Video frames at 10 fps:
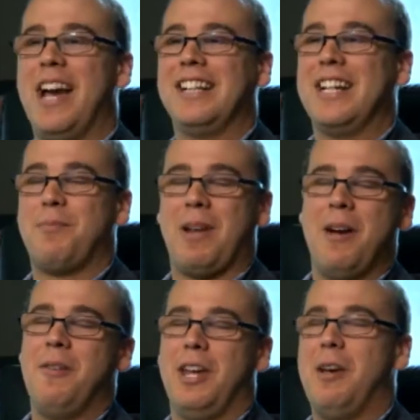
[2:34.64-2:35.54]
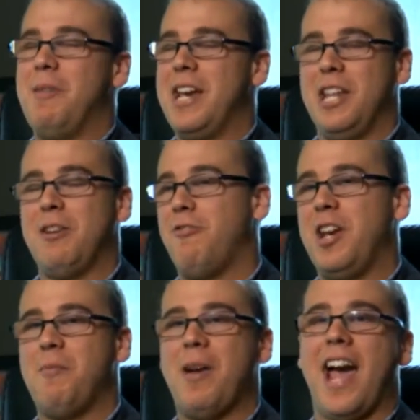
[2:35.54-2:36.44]
And you get to play with them, hear their
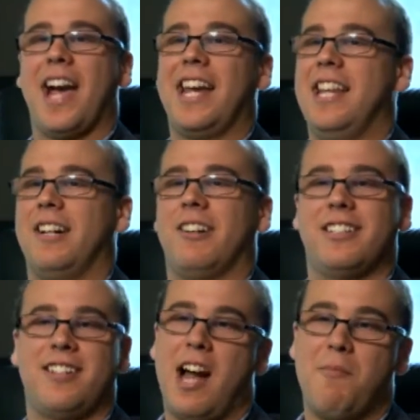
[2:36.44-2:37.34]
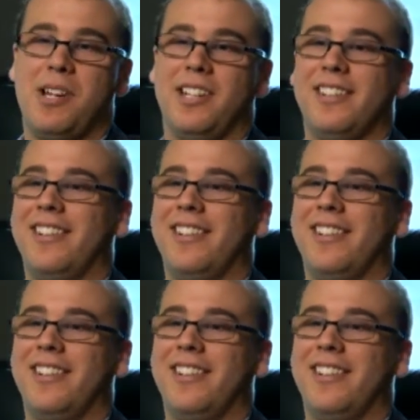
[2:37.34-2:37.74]
feedback, hear their excitement,